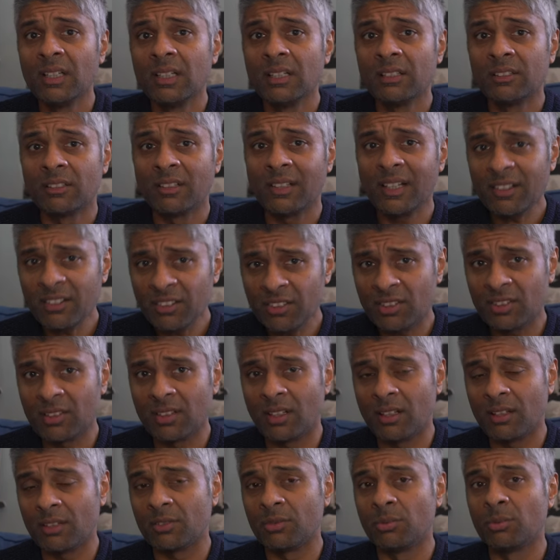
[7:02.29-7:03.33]
So let's
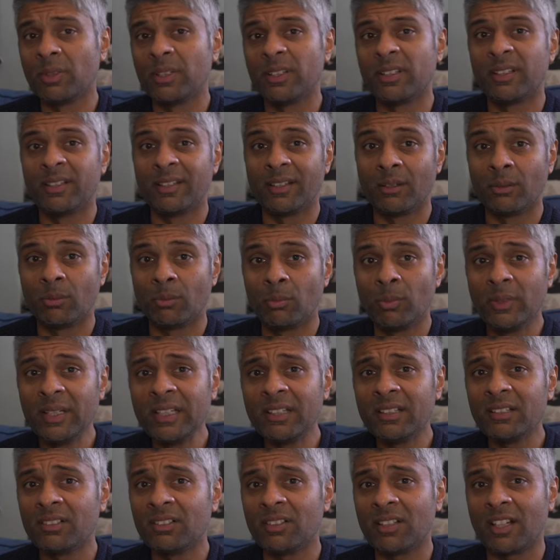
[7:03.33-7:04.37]
start with their
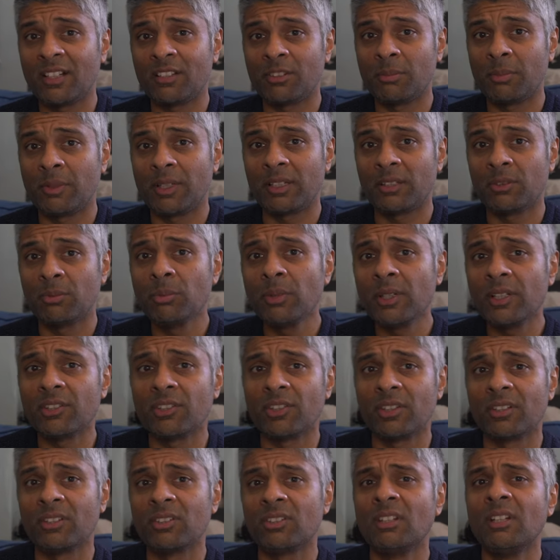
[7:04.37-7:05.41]
weakest aspect,
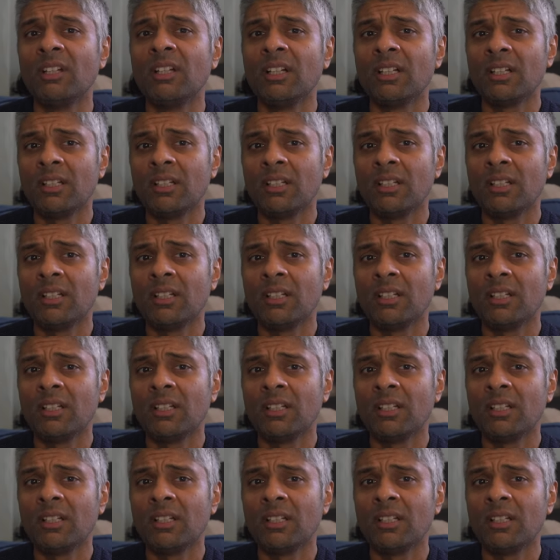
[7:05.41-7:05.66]
which is